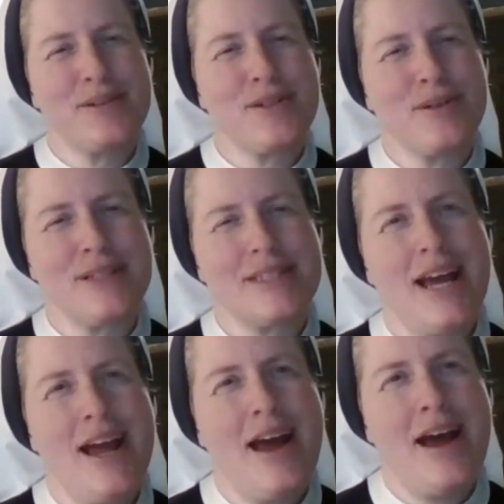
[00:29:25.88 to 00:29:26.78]
towards
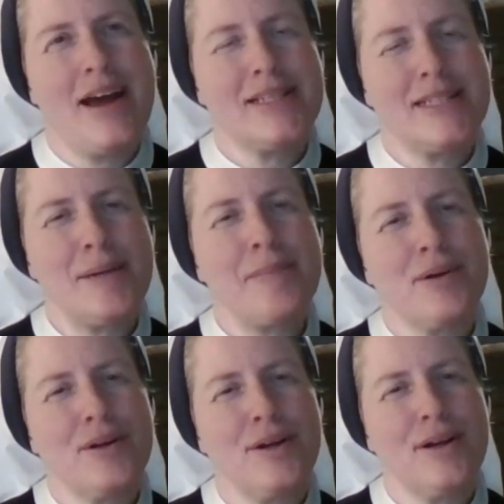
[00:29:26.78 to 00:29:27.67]
a
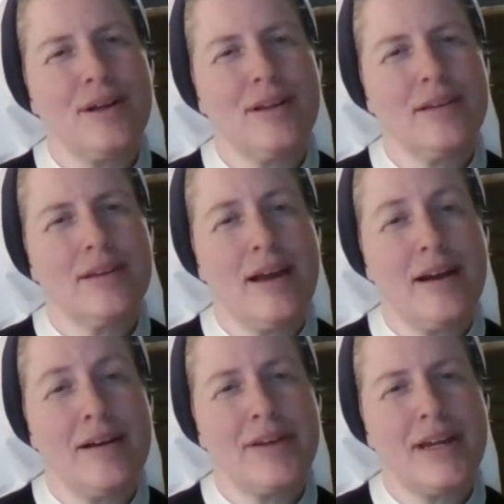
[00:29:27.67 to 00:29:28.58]
deeper
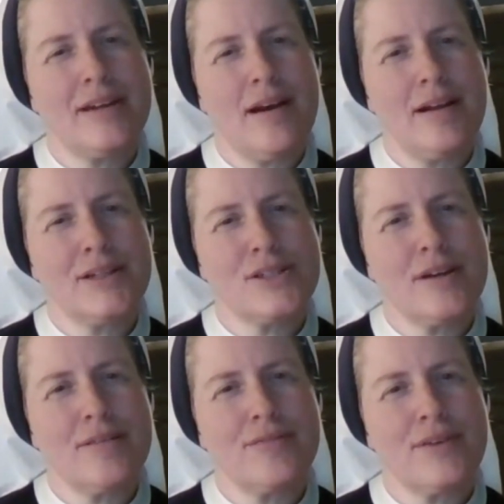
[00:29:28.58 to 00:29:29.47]
love and knowledge
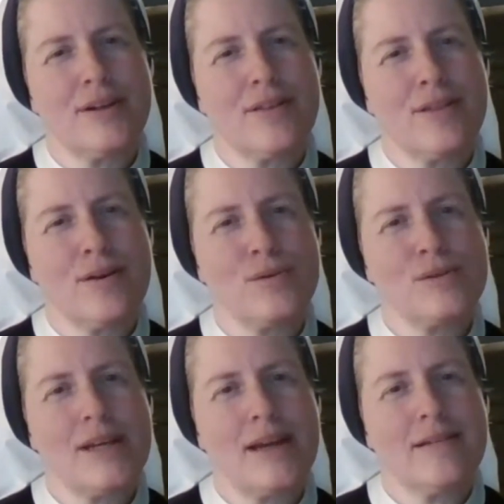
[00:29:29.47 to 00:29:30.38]
of
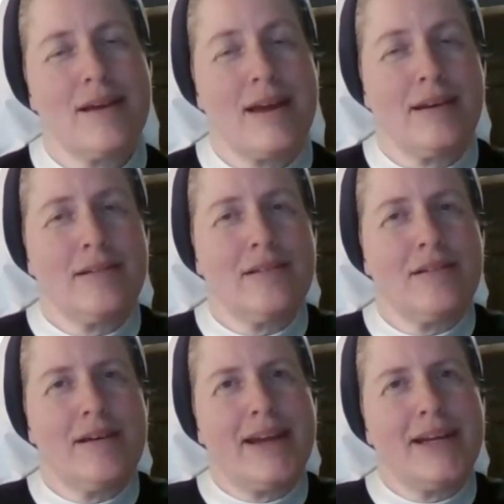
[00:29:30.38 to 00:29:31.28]
those,
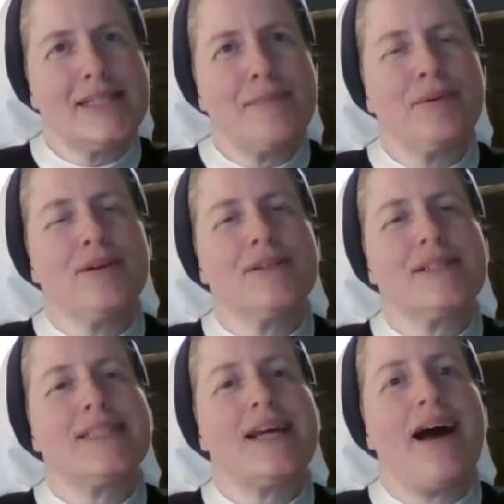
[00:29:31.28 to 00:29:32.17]
and a deeper
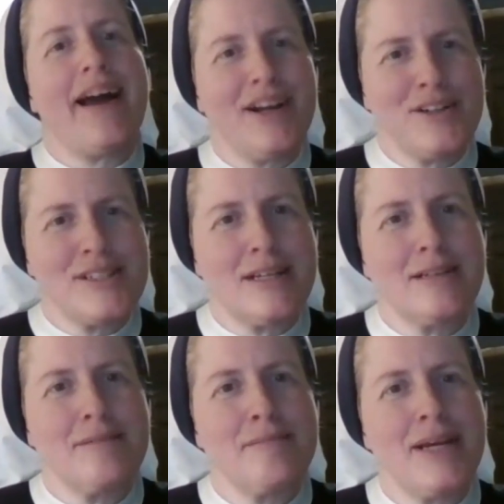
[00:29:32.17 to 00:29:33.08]
desire to
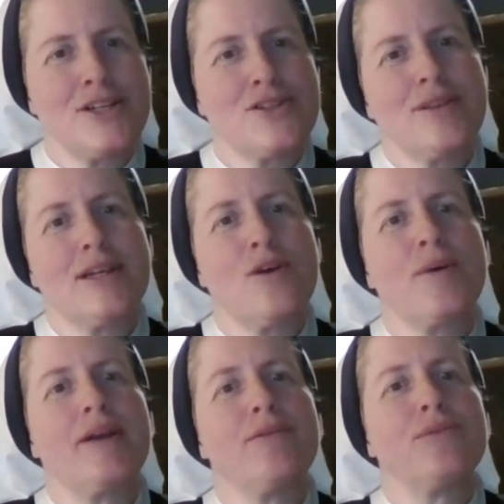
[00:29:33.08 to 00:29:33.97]
make sure that no
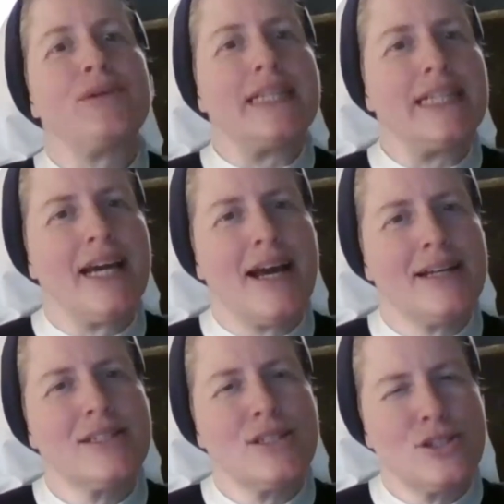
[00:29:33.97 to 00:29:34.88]
one really
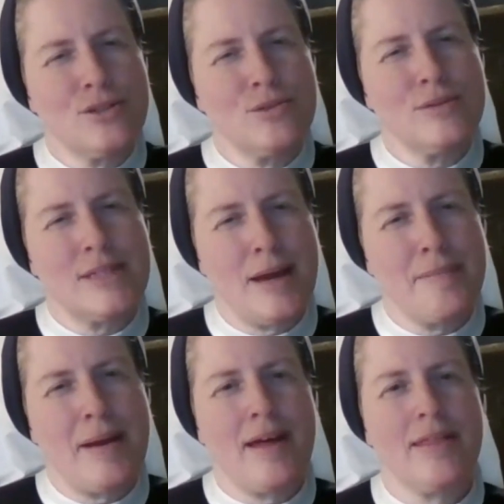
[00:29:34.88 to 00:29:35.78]
has to choose
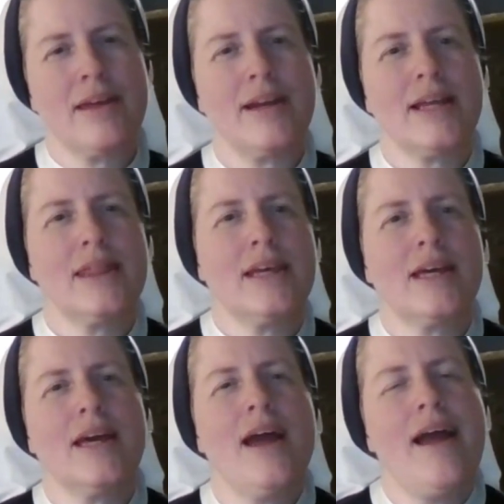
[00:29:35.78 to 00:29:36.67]
that path. And I
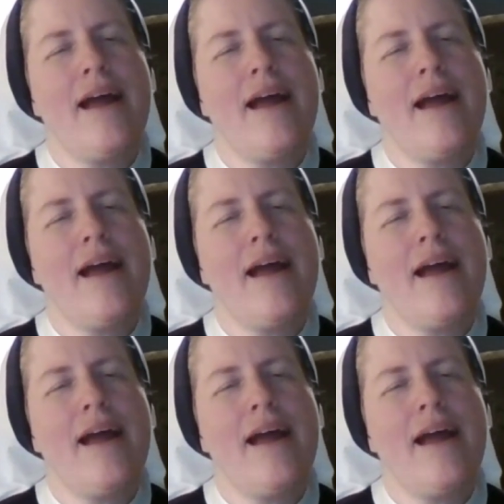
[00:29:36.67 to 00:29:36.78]
think